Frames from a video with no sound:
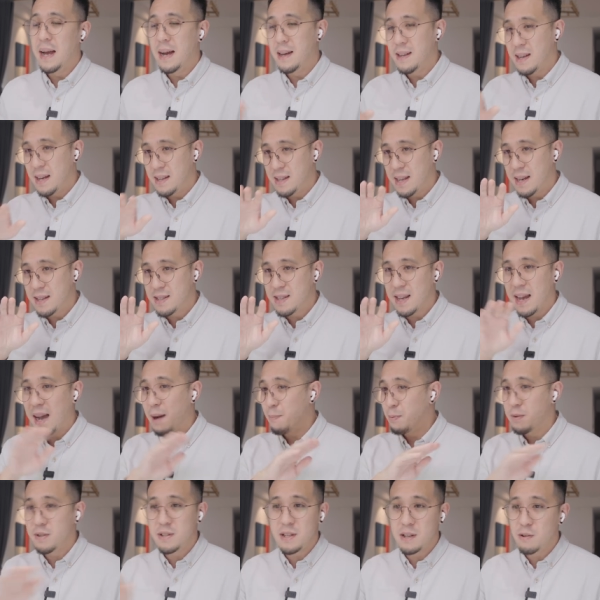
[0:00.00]
And, and that
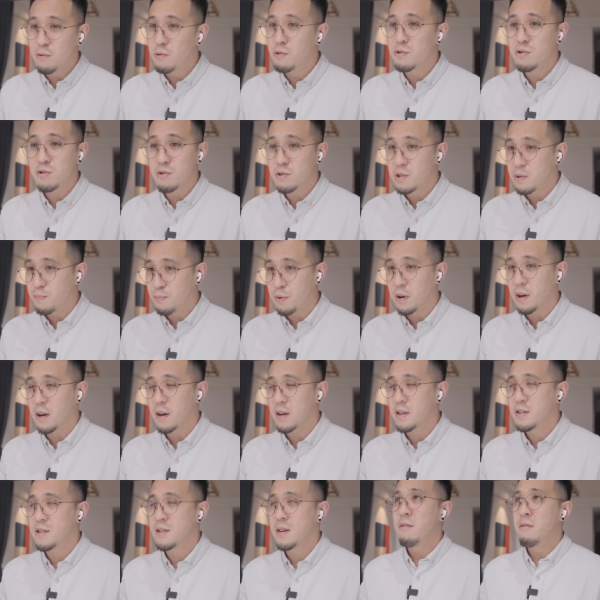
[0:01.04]
happens in all sorts of
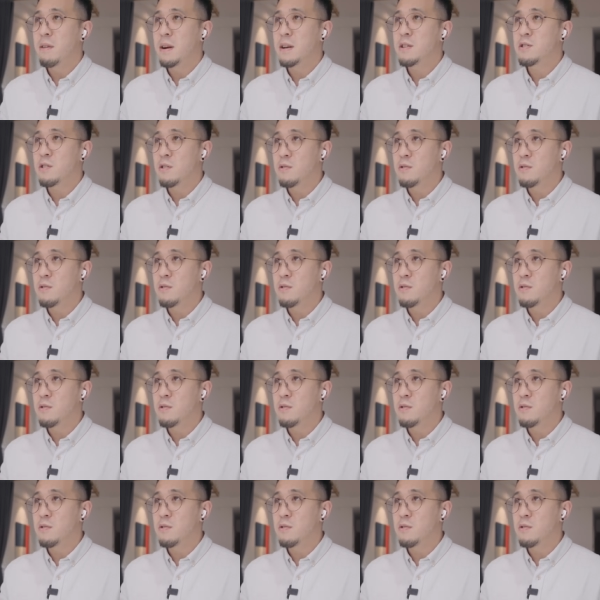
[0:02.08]
products, right?